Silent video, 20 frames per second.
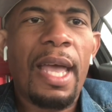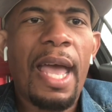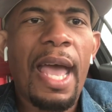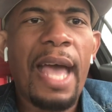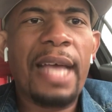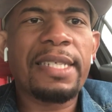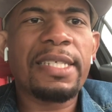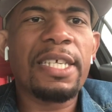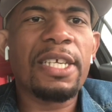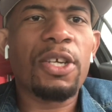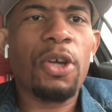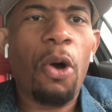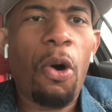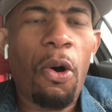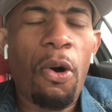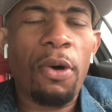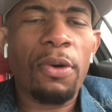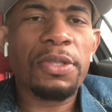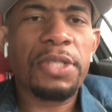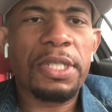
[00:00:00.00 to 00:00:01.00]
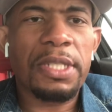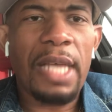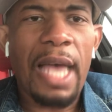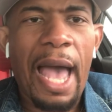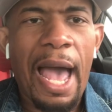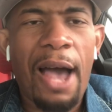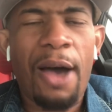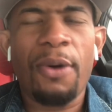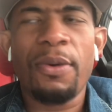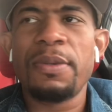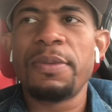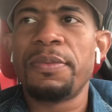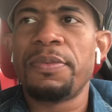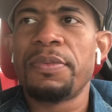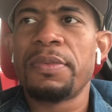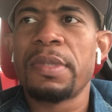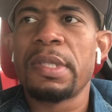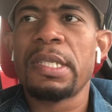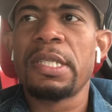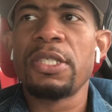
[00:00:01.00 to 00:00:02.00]
As he calls out
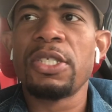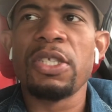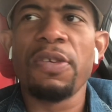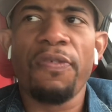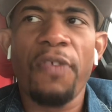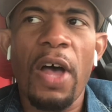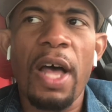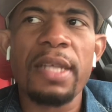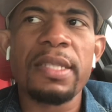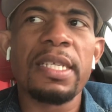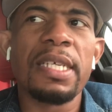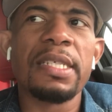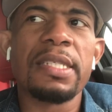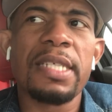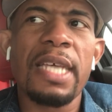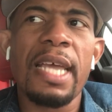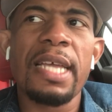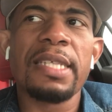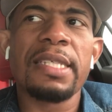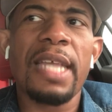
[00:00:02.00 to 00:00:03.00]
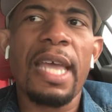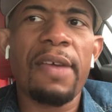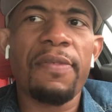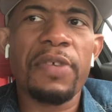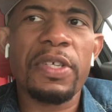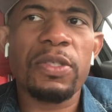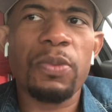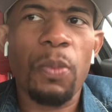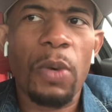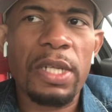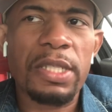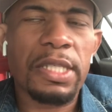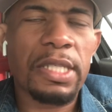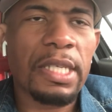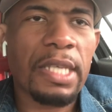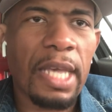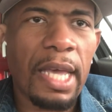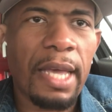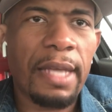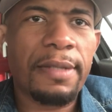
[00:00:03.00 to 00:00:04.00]
GERVONTA Tank Davis once
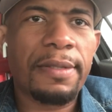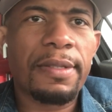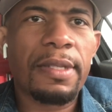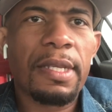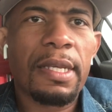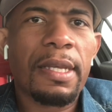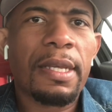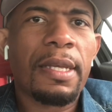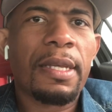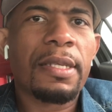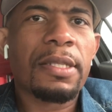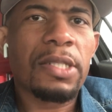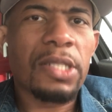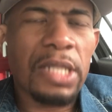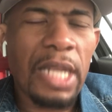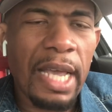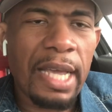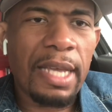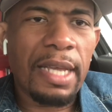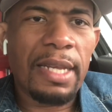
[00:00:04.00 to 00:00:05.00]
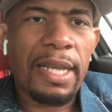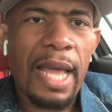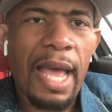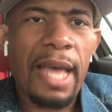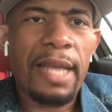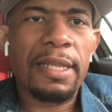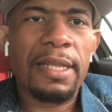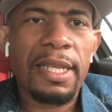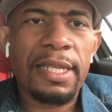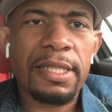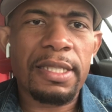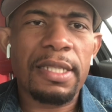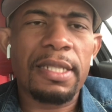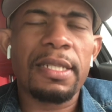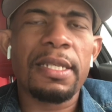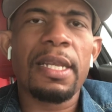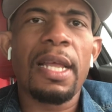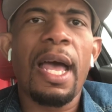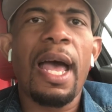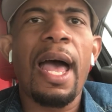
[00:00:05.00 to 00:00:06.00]
again, stating that,
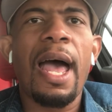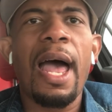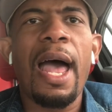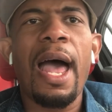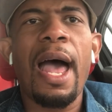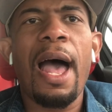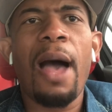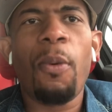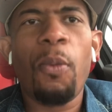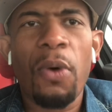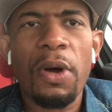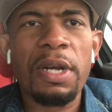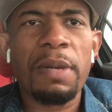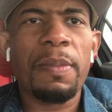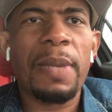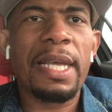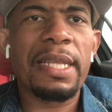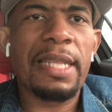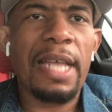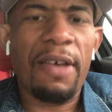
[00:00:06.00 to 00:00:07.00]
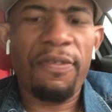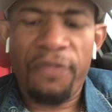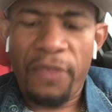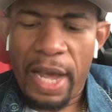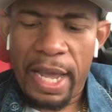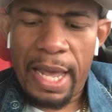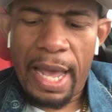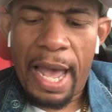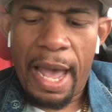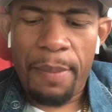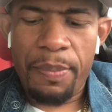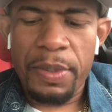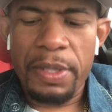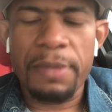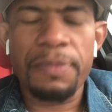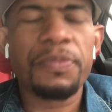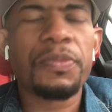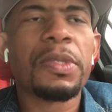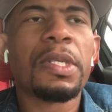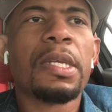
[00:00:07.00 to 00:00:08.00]
listen, I want to make that fight
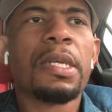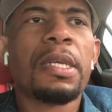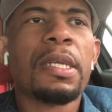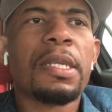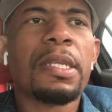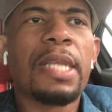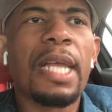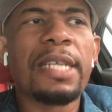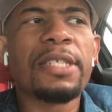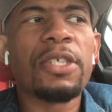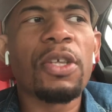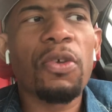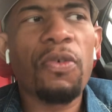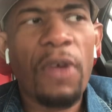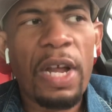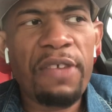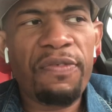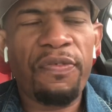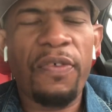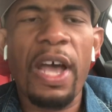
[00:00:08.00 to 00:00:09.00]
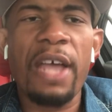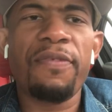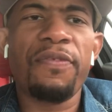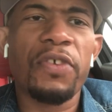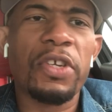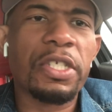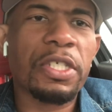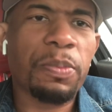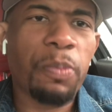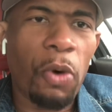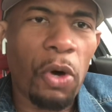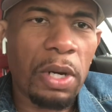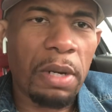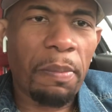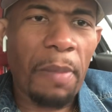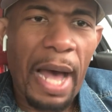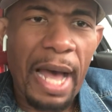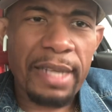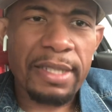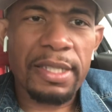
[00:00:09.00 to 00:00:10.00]
happen. That's a great fight for the sport
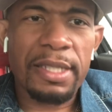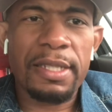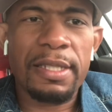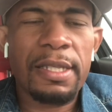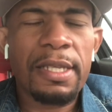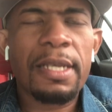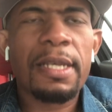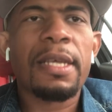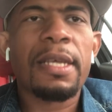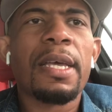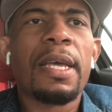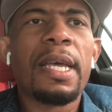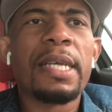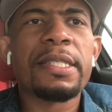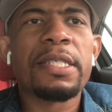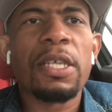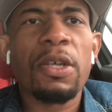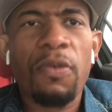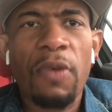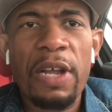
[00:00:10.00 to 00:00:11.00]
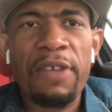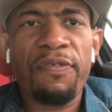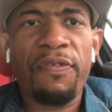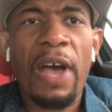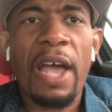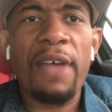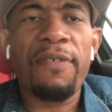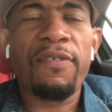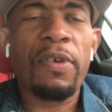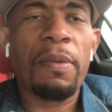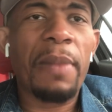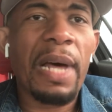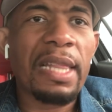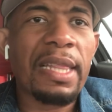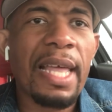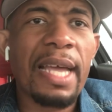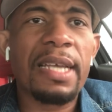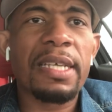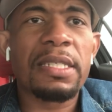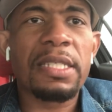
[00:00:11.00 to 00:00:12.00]
of boxing. It's a great fight for my
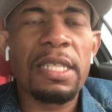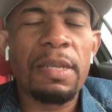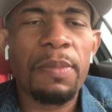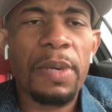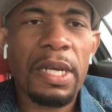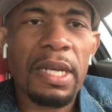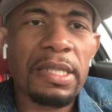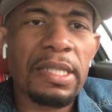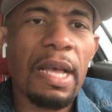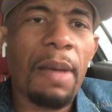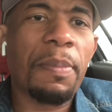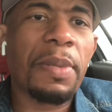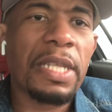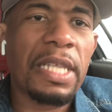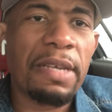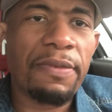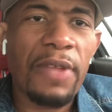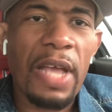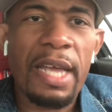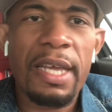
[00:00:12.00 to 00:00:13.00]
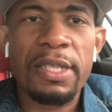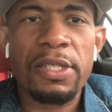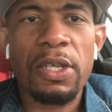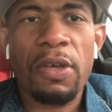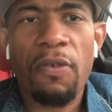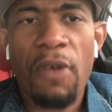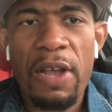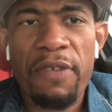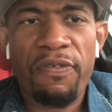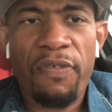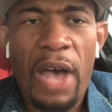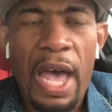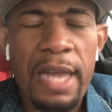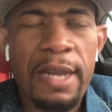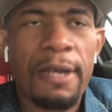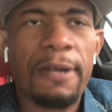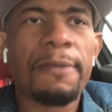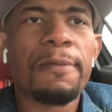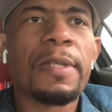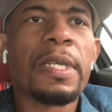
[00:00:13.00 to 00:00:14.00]
legacy because I believe that he's a great
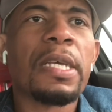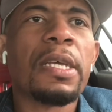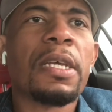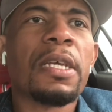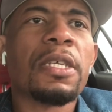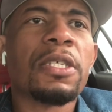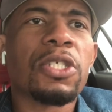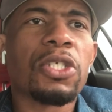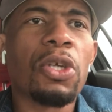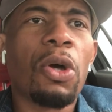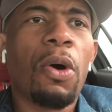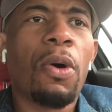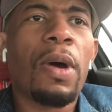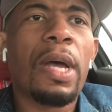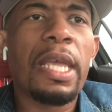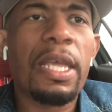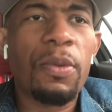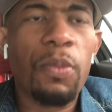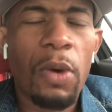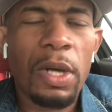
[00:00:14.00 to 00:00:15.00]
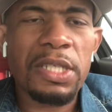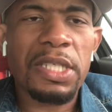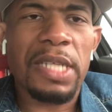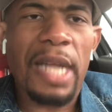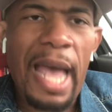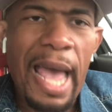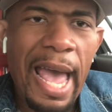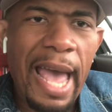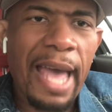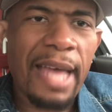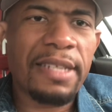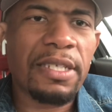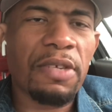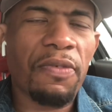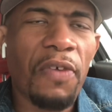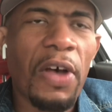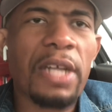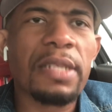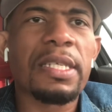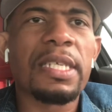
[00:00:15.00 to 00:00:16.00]
fighter. So he wants to add
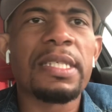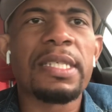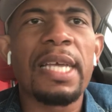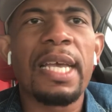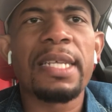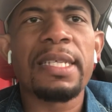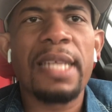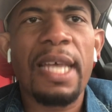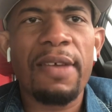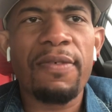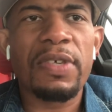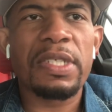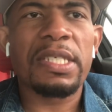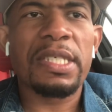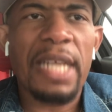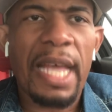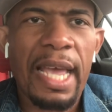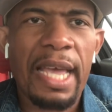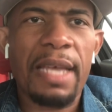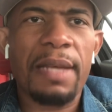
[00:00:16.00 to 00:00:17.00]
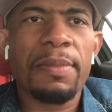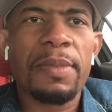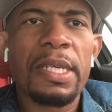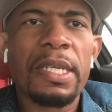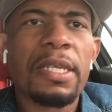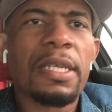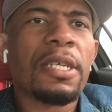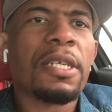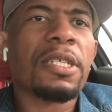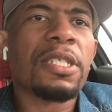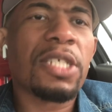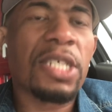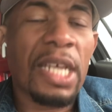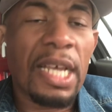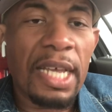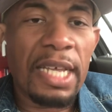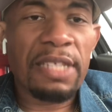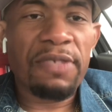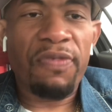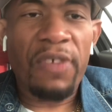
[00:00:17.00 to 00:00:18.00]
GERVONTA Tank Davis' name
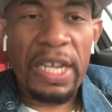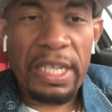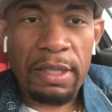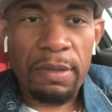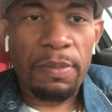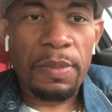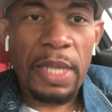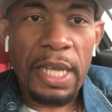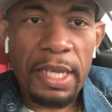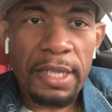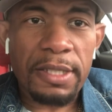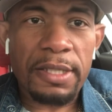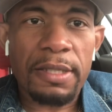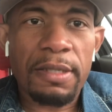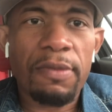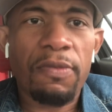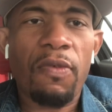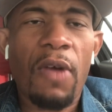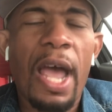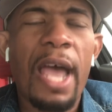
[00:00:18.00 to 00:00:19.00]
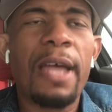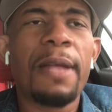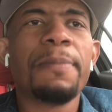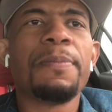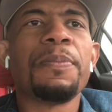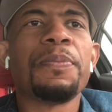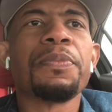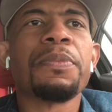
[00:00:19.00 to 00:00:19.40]
to his victim list, right?